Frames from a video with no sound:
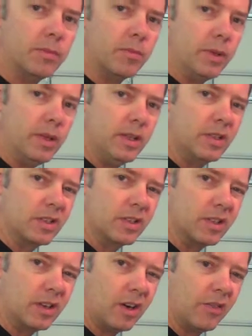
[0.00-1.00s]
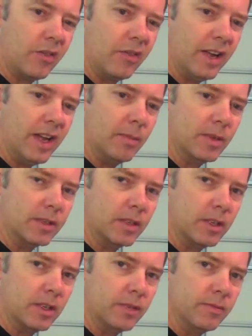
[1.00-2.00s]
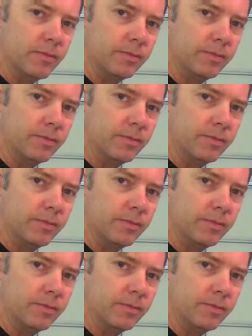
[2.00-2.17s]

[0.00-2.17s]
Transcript: piece off of Amazon.